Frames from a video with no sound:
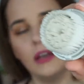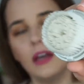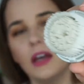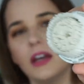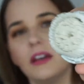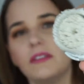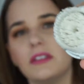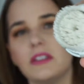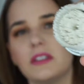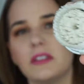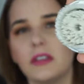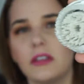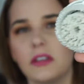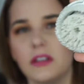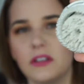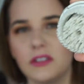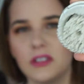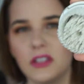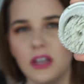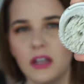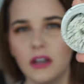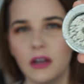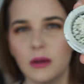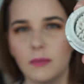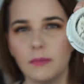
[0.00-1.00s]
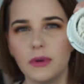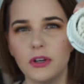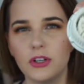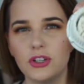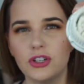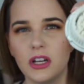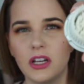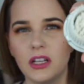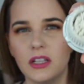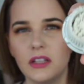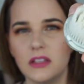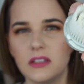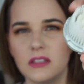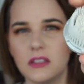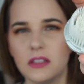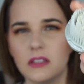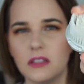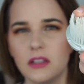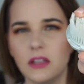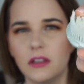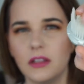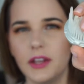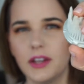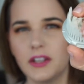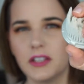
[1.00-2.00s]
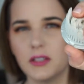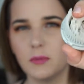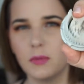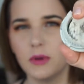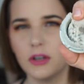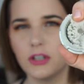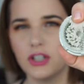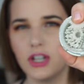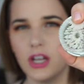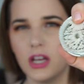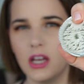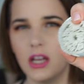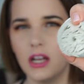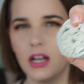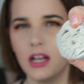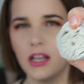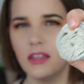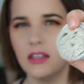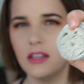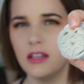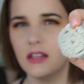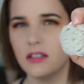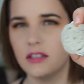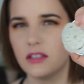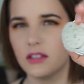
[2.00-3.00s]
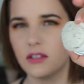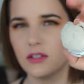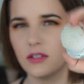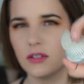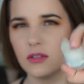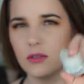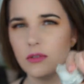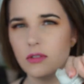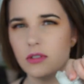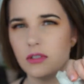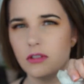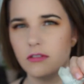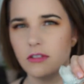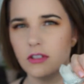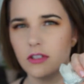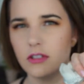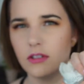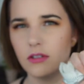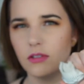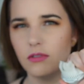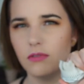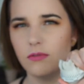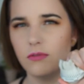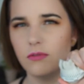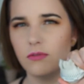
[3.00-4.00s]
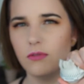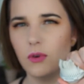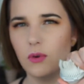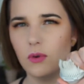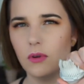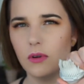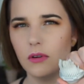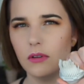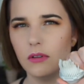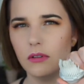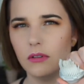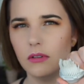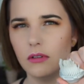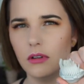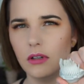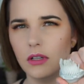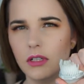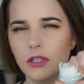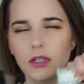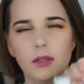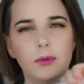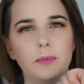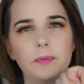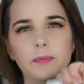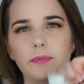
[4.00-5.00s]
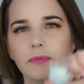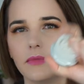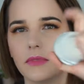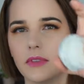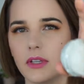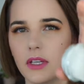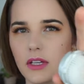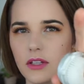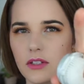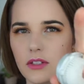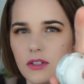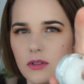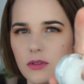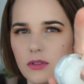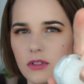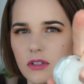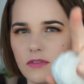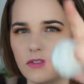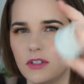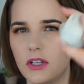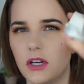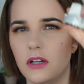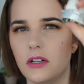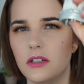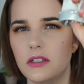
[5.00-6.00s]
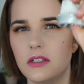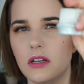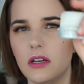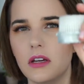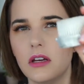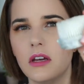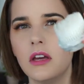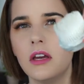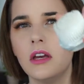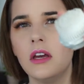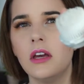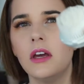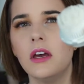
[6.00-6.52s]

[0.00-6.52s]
I have this Clarisonic brush head. This is the Luxe brush head. I think it's exclusive to Sephora, no, exclusive to Ulta.